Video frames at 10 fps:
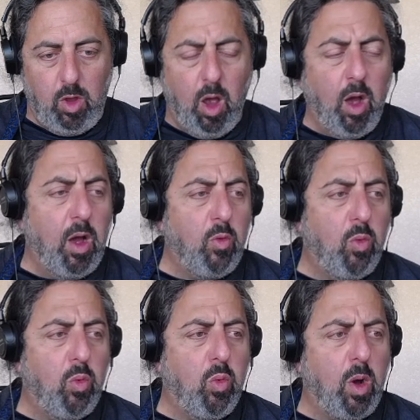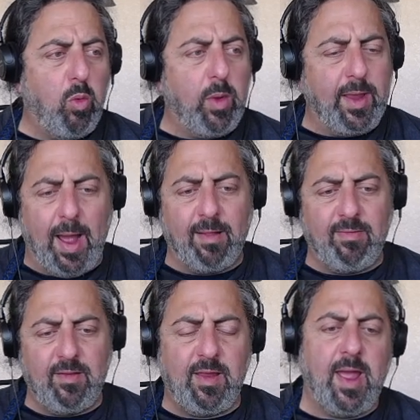what we
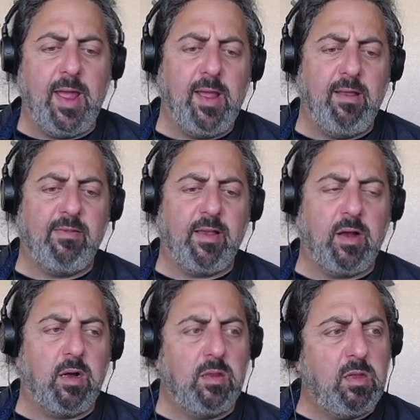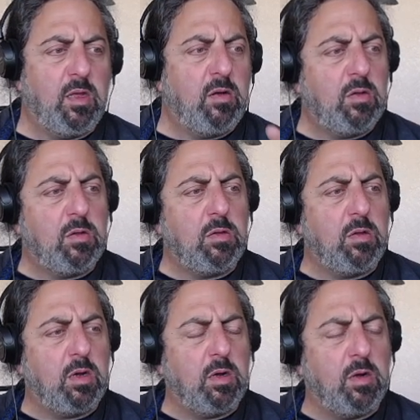got today is like a
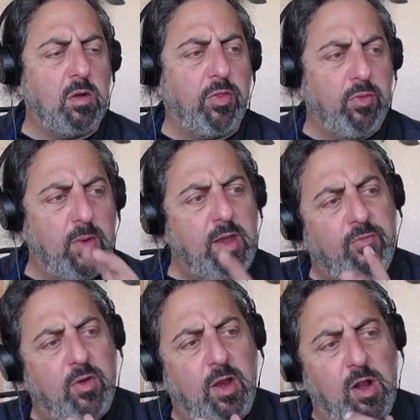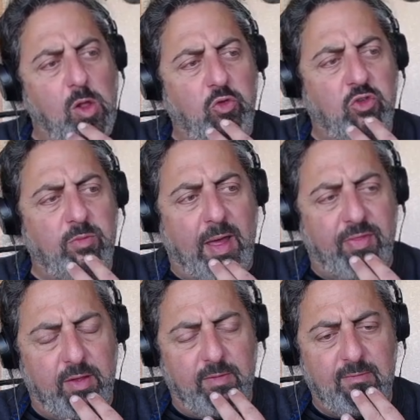little three different enclosure
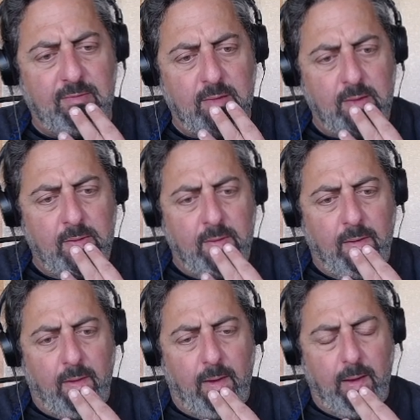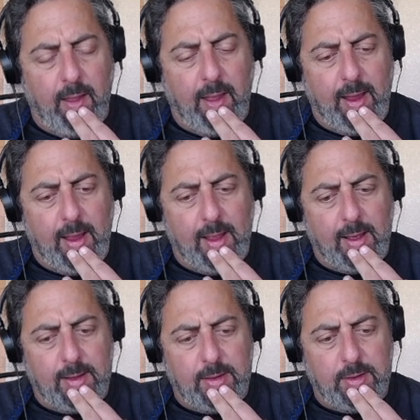methods,
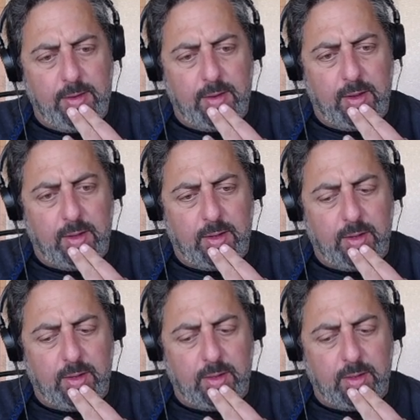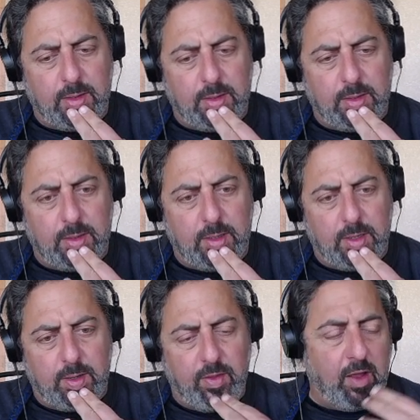and
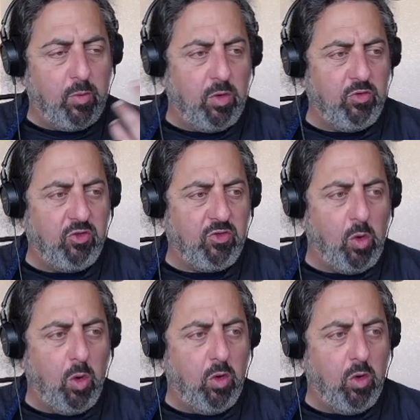that we'll just go